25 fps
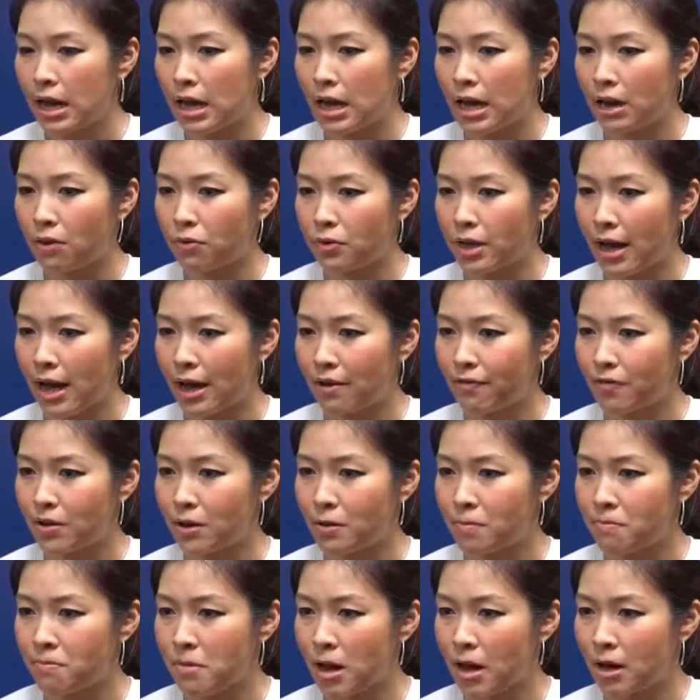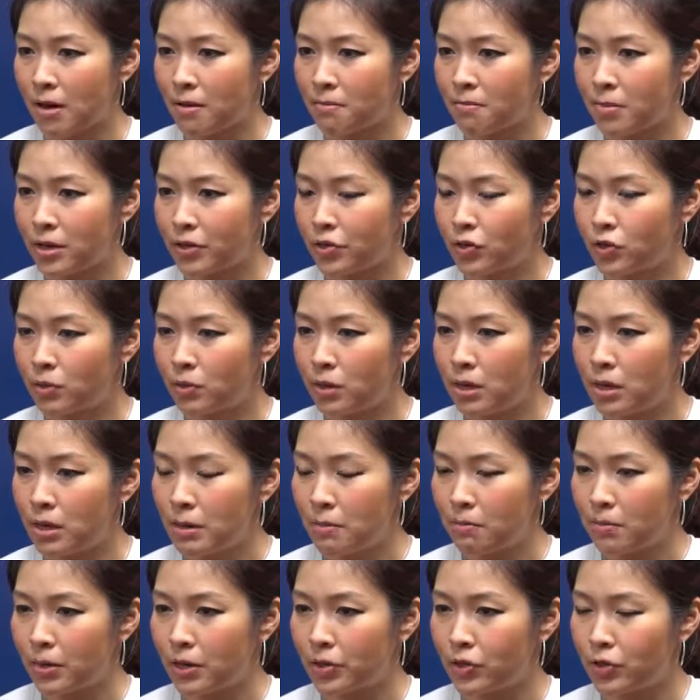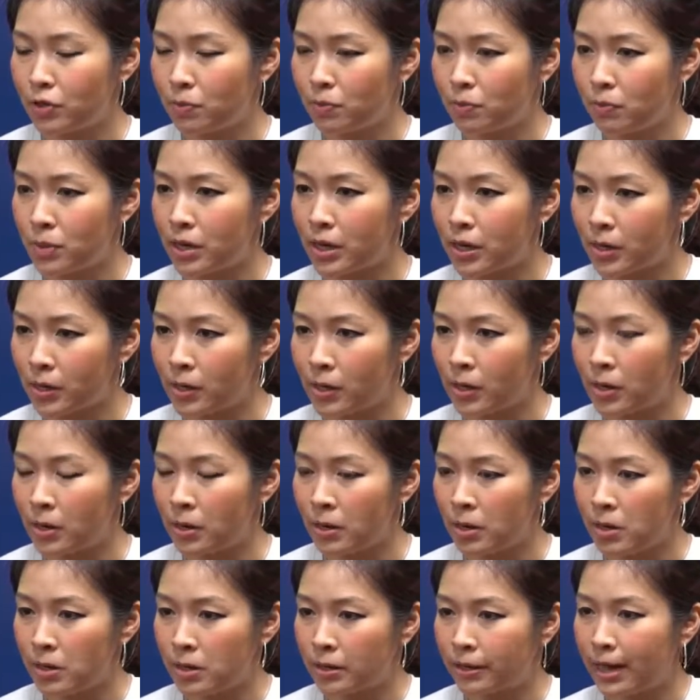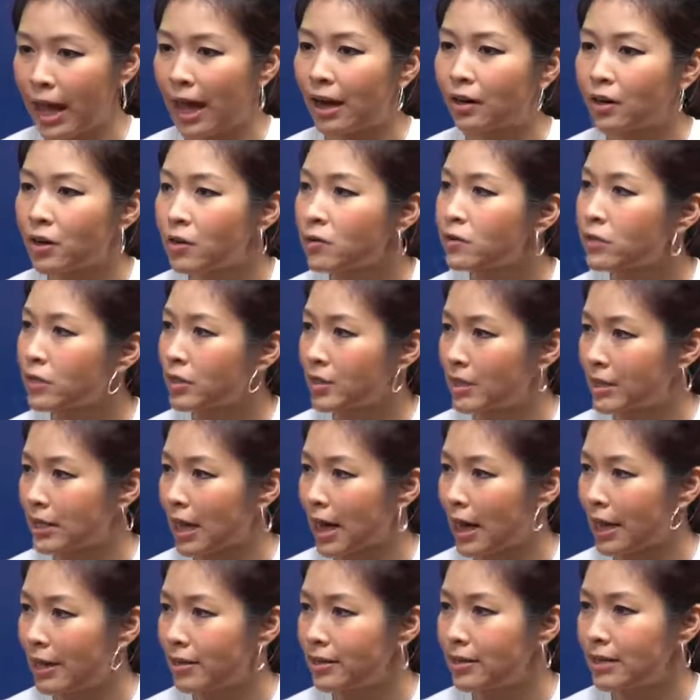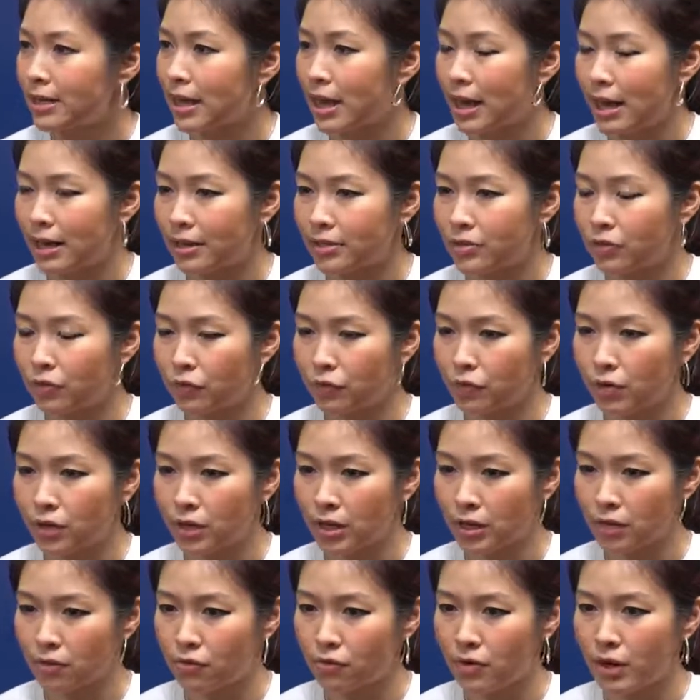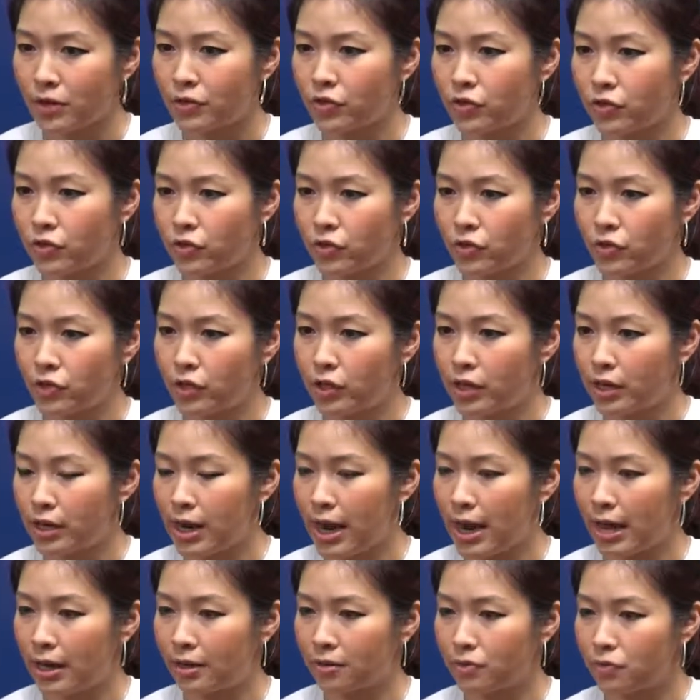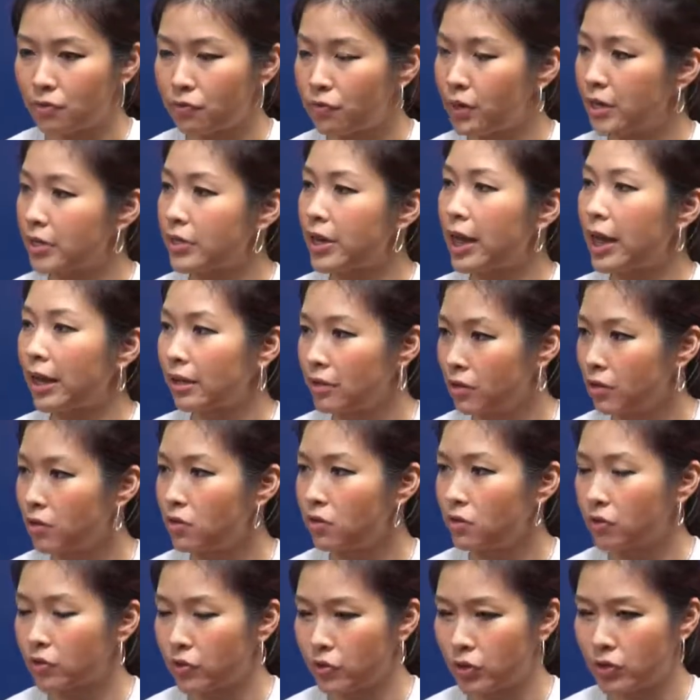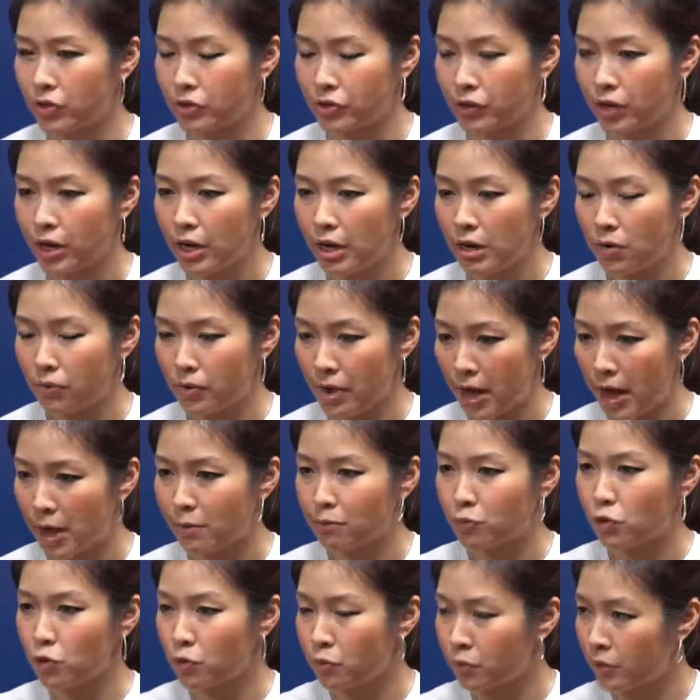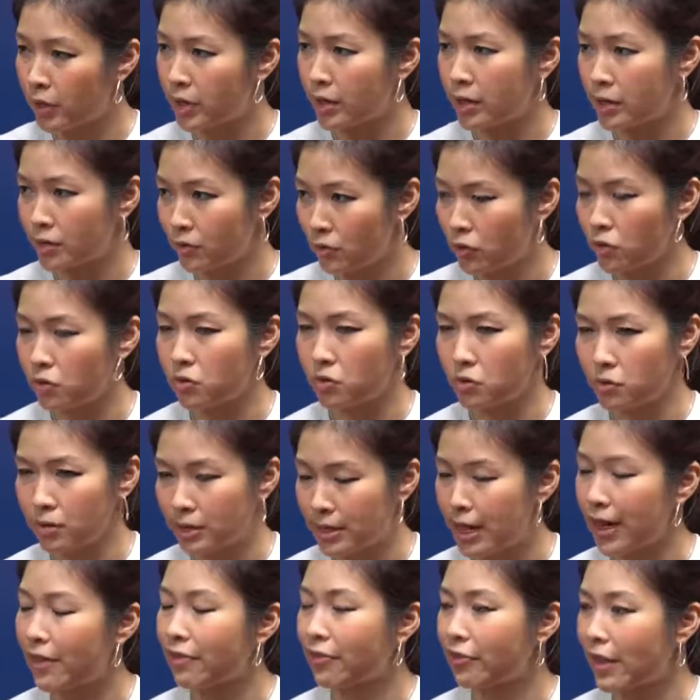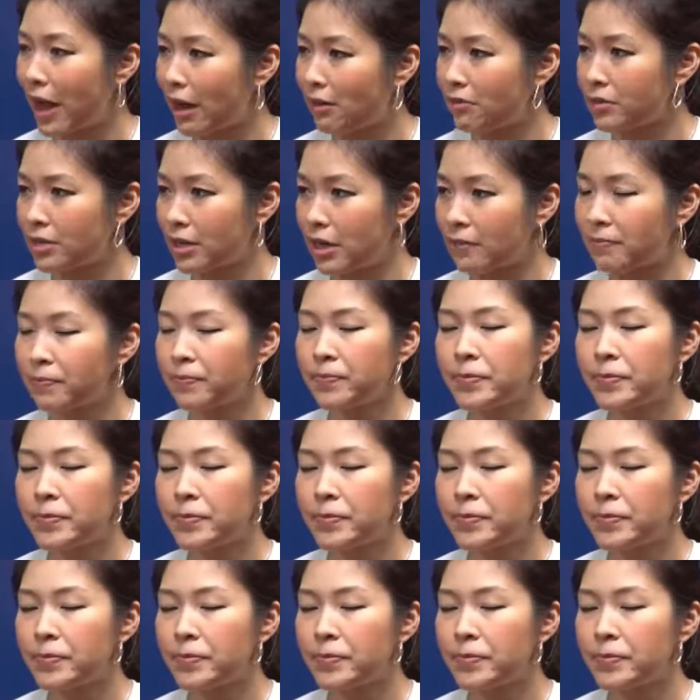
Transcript: We have a much bigger download size, and for the registered and retained users, we aim to bring it to 10,000.